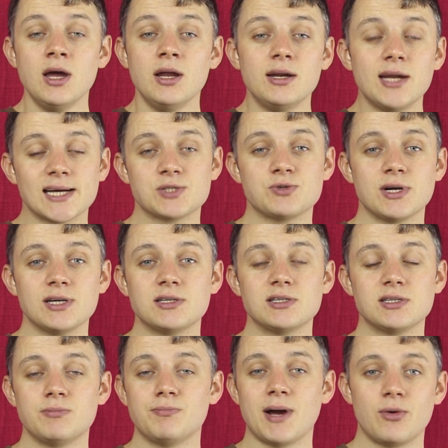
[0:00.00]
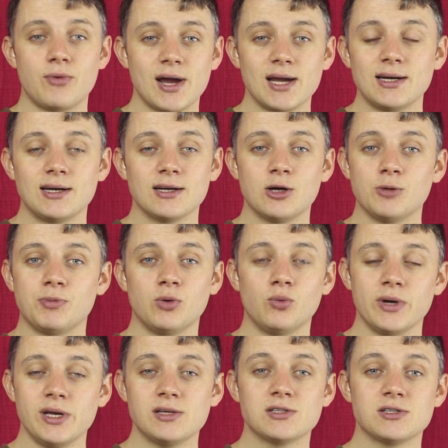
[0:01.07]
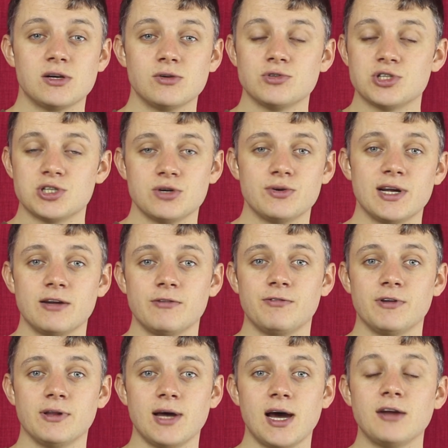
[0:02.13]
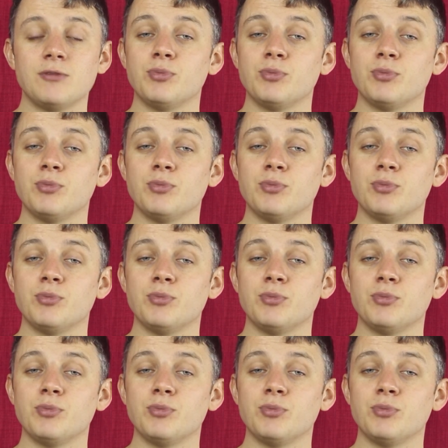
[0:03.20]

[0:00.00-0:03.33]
Next race is in Bahrain in a couple of weeks, so tune in for that.